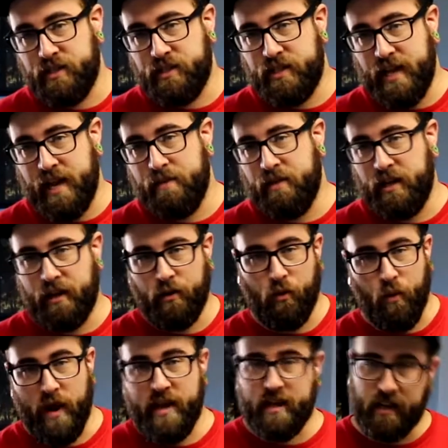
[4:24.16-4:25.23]
taming and
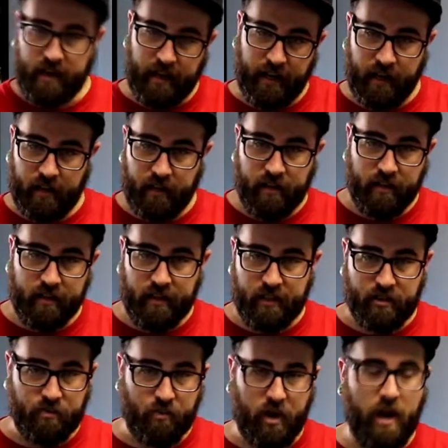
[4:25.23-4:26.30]
awakening
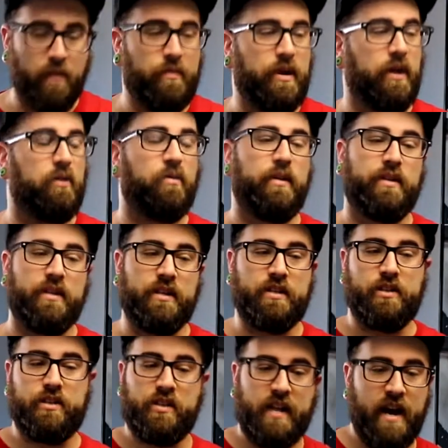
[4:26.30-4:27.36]
this brown bear with his
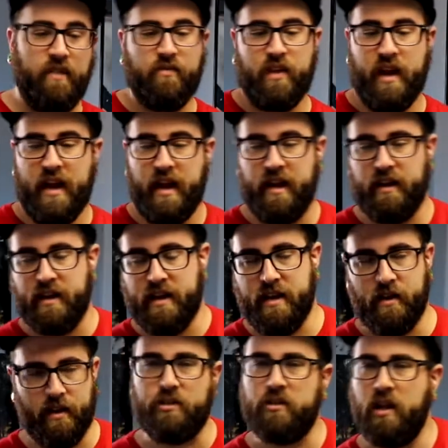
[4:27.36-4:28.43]
staff that had
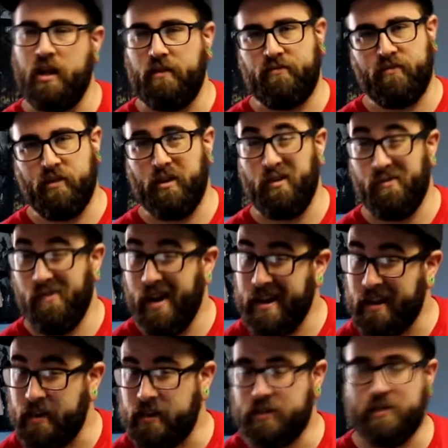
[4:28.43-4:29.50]
a slot for an
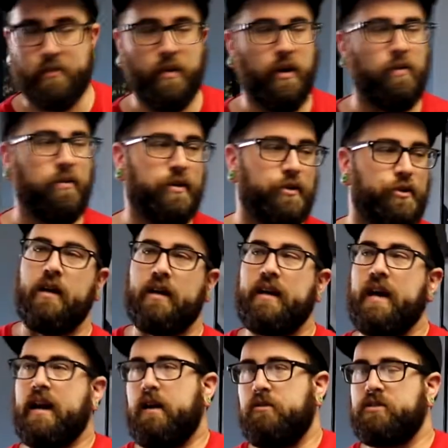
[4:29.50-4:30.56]
awakening spell, which,
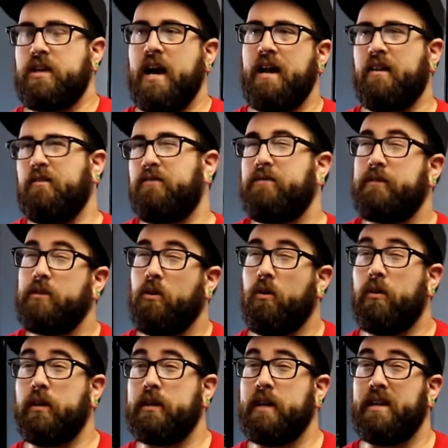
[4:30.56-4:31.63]
again, I was kind of
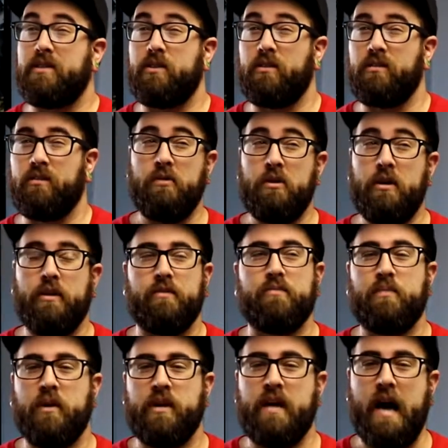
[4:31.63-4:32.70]
told that that's a
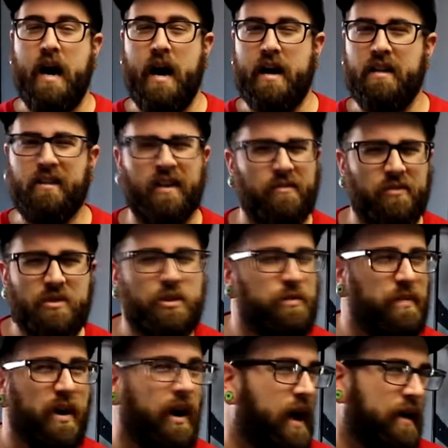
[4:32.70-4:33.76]
pretty high level
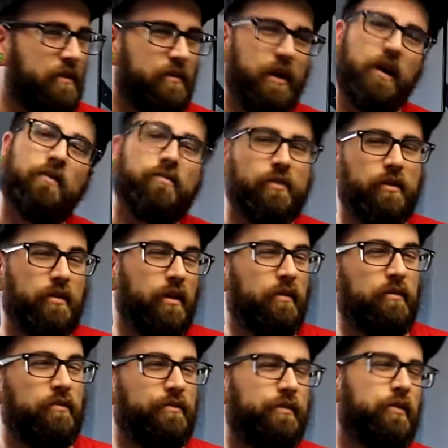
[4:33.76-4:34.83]
spell. I don't know, for
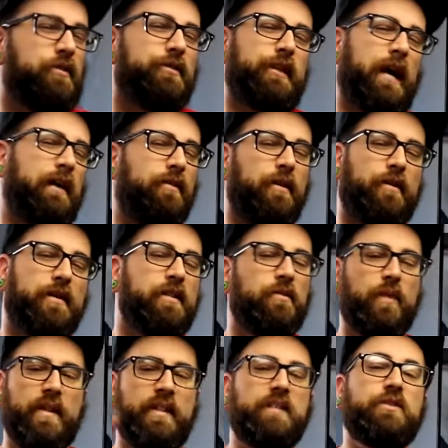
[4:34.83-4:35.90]
level 4s. I don't know. Either
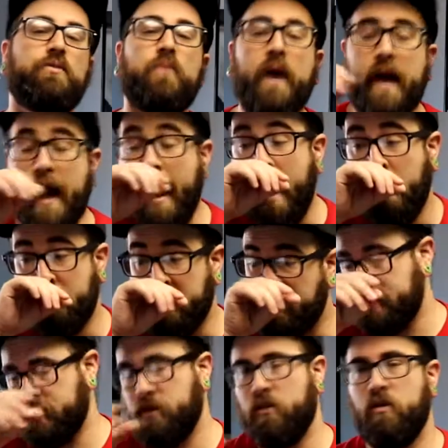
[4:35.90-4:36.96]
way, that's the way it happened.
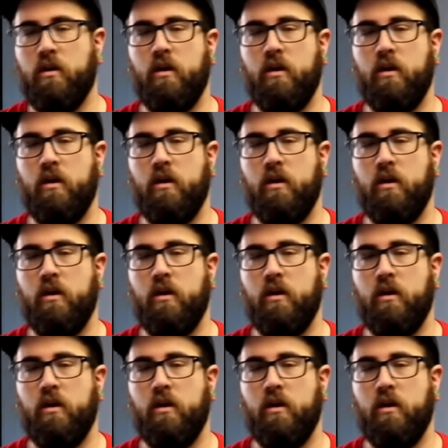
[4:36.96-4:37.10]
So